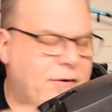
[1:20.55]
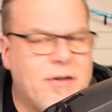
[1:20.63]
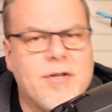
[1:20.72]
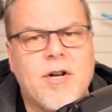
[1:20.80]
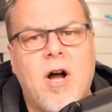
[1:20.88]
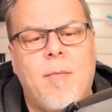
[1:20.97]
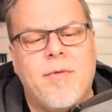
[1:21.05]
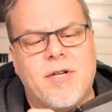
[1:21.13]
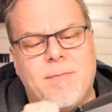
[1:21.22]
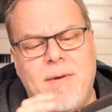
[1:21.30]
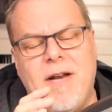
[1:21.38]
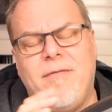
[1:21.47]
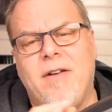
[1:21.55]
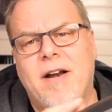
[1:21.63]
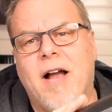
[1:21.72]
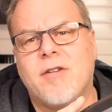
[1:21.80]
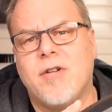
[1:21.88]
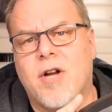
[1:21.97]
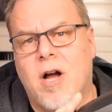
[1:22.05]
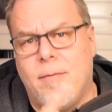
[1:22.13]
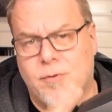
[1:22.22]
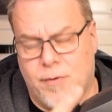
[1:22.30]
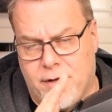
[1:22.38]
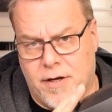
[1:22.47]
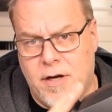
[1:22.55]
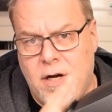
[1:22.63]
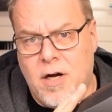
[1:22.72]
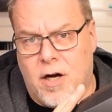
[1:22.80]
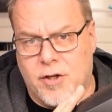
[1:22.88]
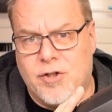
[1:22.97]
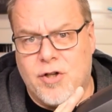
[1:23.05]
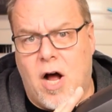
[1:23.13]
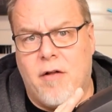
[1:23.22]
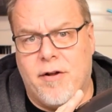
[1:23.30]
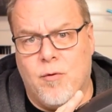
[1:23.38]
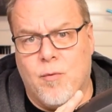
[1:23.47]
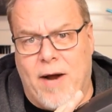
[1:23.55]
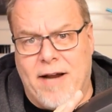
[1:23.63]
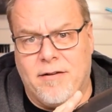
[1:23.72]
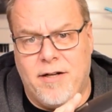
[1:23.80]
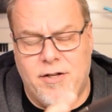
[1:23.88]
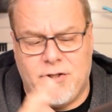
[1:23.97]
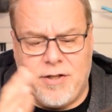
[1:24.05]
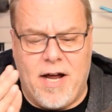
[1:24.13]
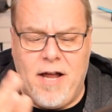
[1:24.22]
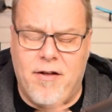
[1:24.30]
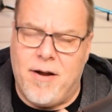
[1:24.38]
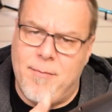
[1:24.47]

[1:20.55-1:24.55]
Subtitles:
It doesn't come with a speed feed. It actually comes with a solid rain lid style.